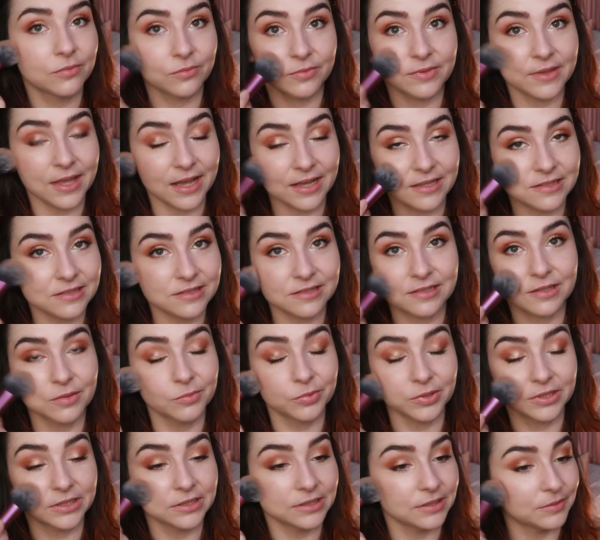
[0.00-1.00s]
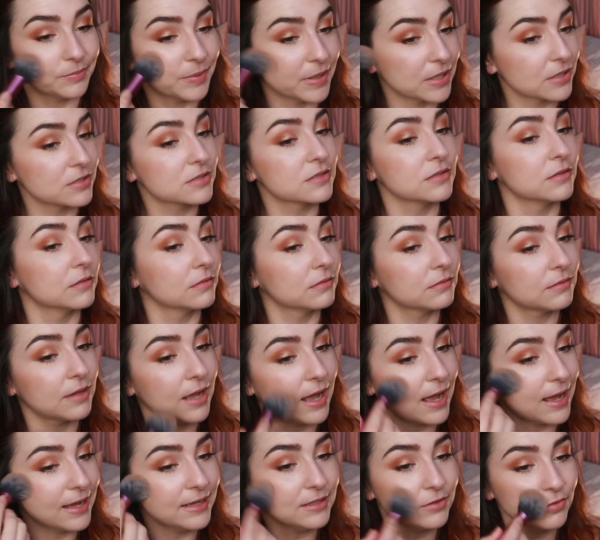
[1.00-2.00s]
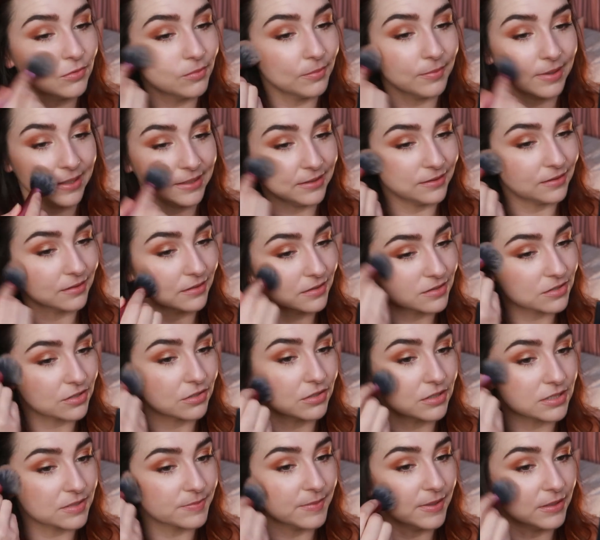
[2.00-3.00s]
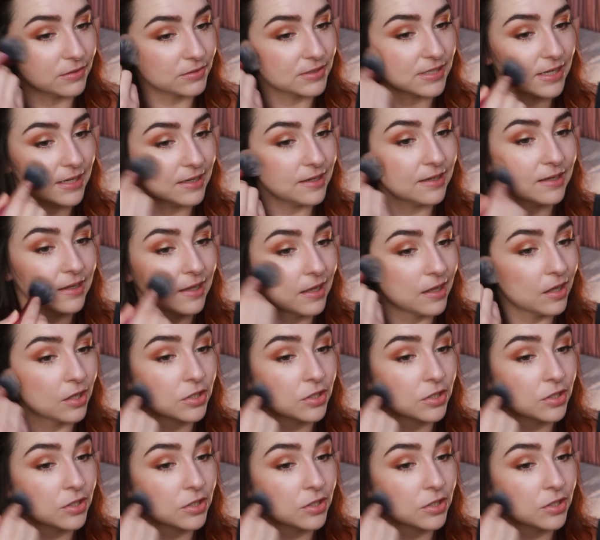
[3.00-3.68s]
that's completely personal. I don't mind that it's got a smell to it.